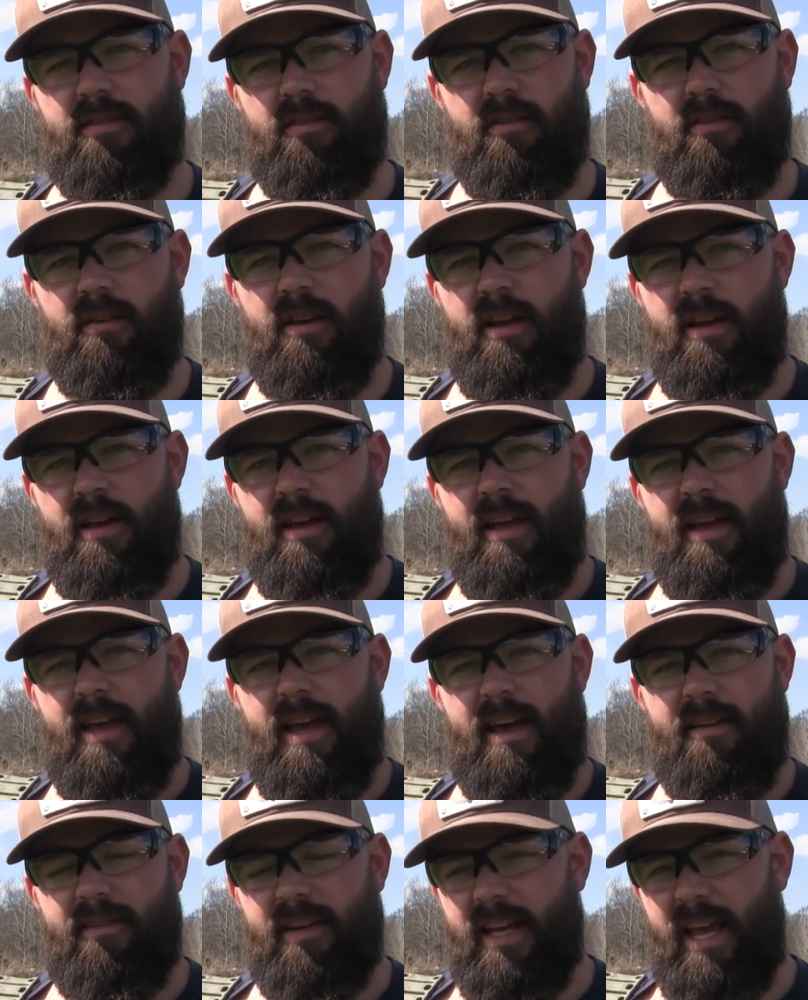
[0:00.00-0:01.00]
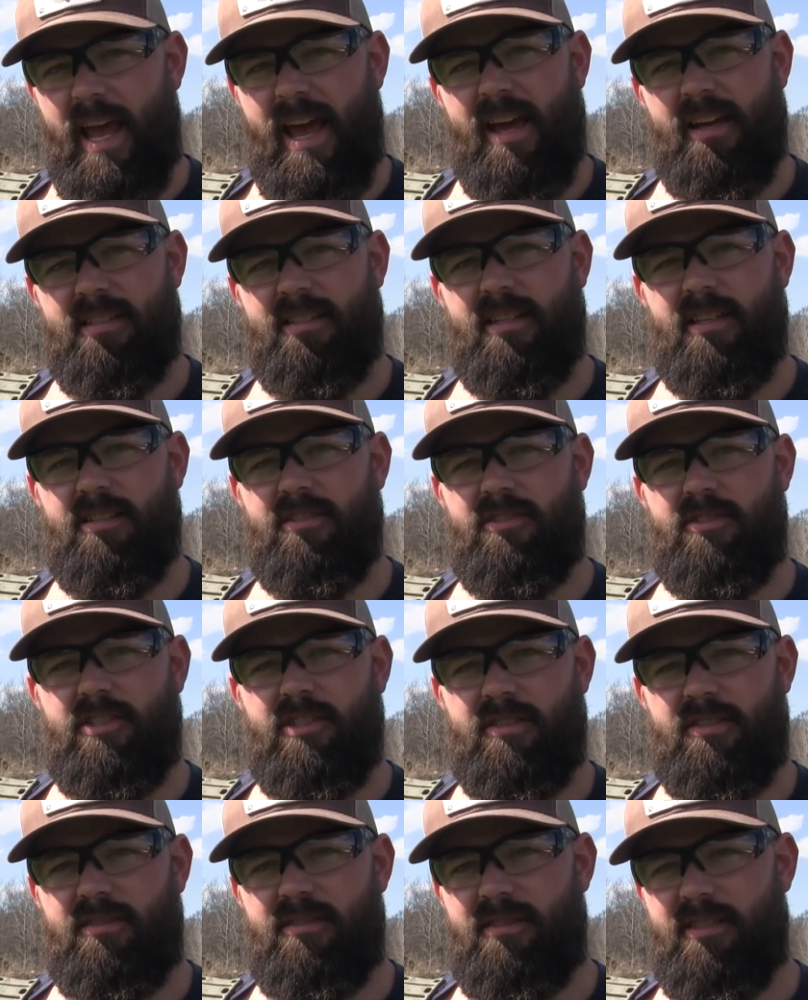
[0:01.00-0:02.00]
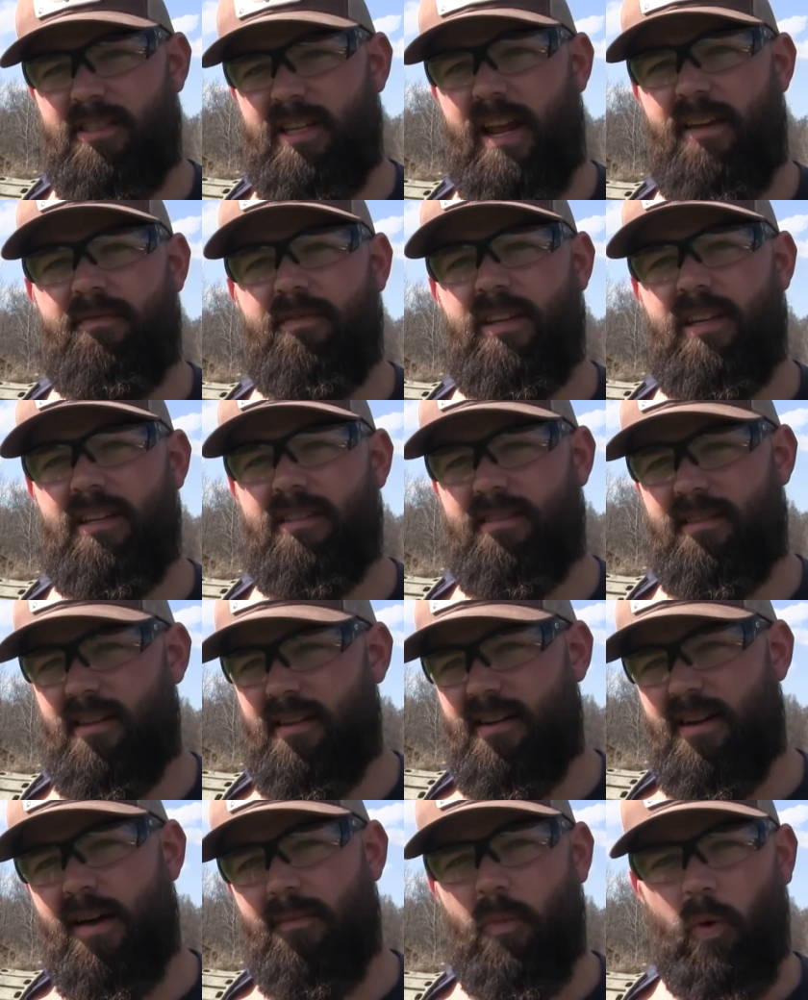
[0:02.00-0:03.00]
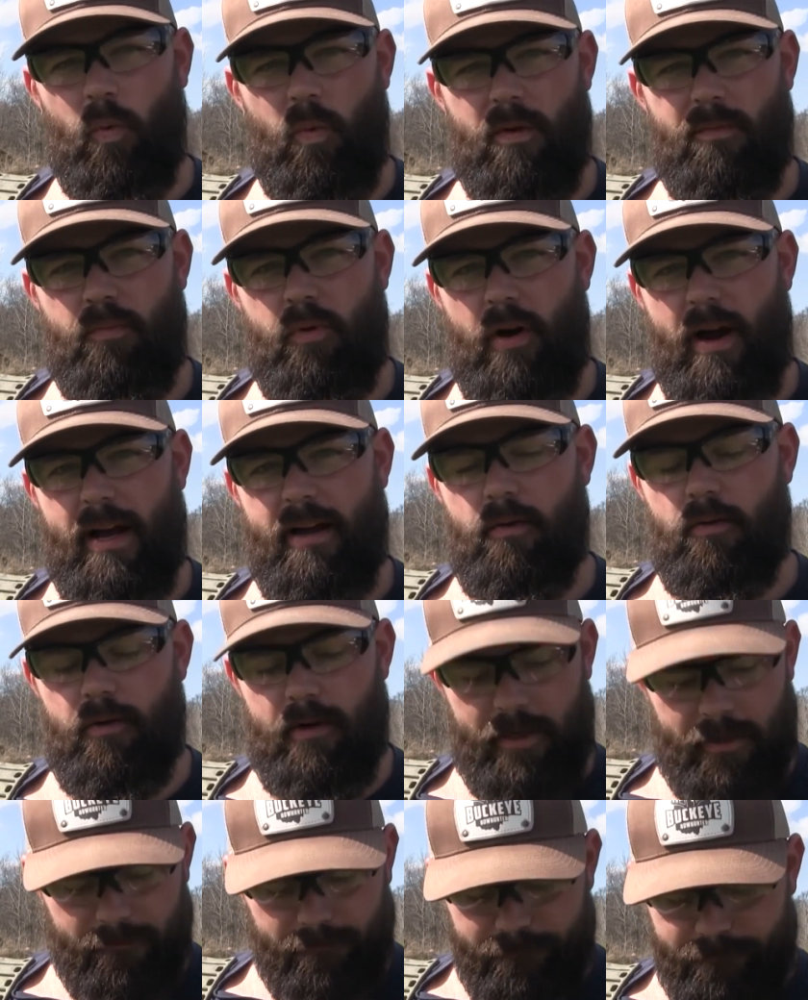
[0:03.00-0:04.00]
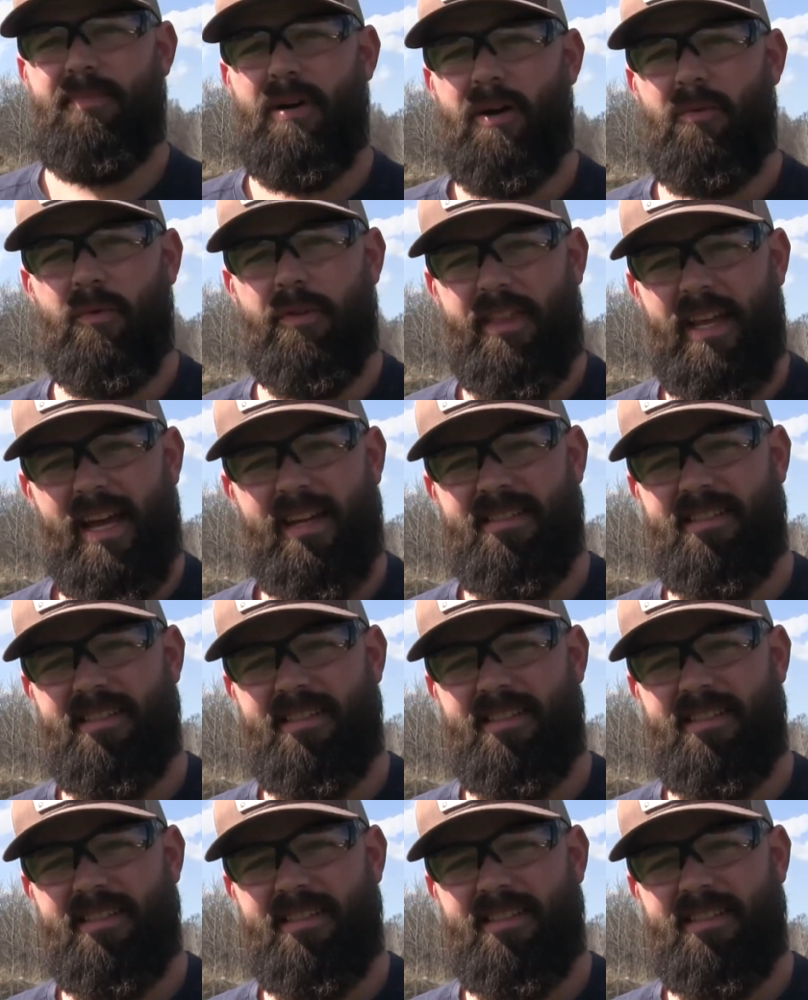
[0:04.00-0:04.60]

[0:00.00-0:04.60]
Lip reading: or have any accidents. Just safety is the number one priority. But with that